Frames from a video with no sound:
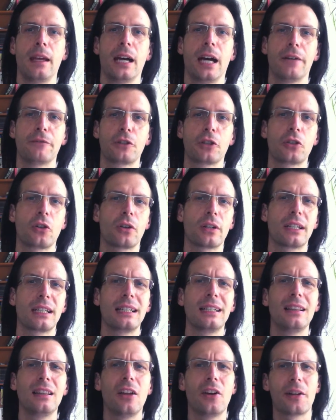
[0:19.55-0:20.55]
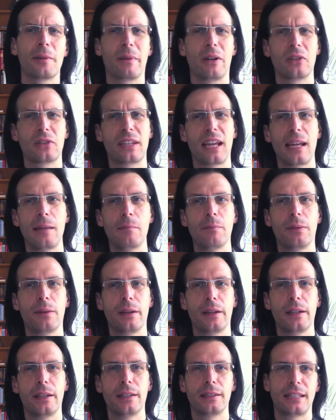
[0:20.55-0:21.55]
After talking a lot about
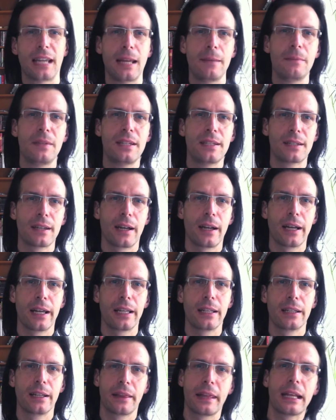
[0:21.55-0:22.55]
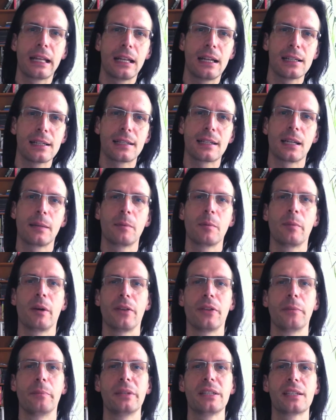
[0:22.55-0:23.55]
gameplay and game design and then last time
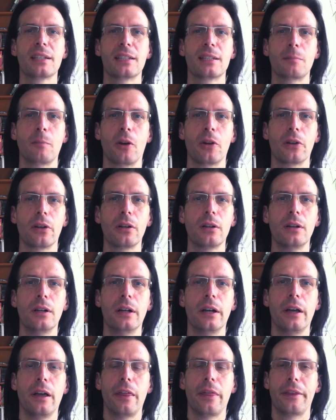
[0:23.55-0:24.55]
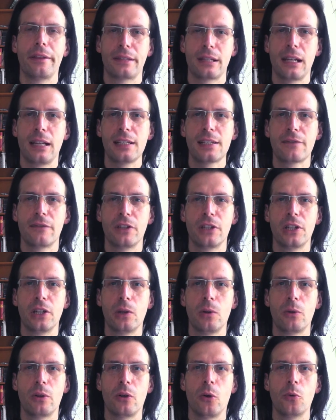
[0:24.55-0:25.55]
about the business model, this last
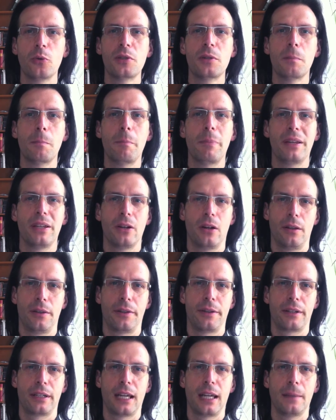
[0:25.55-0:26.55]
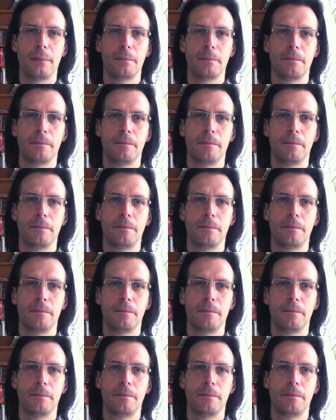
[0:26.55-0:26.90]
video goes beyond the game.